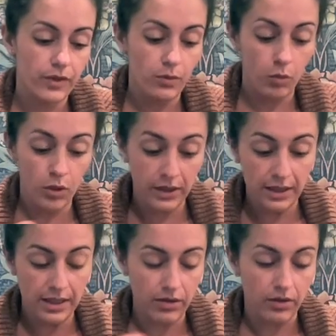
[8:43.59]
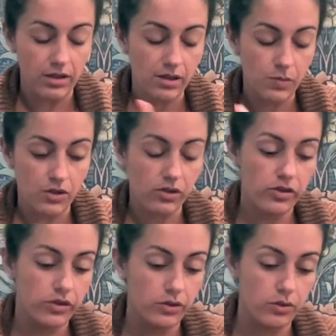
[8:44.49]
one, heal this, but
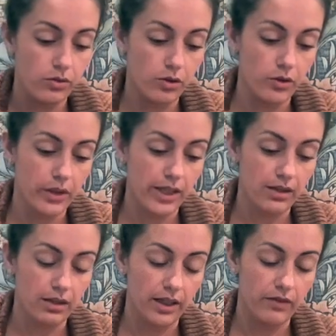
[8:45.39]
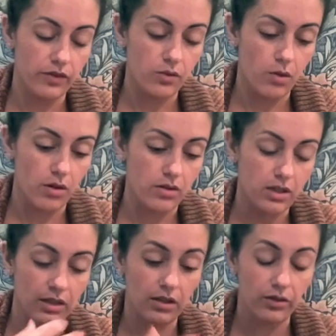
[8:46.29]
two, create the life you want,
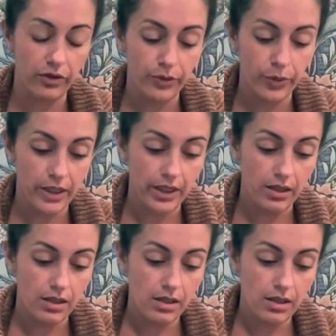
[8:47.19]
and then three,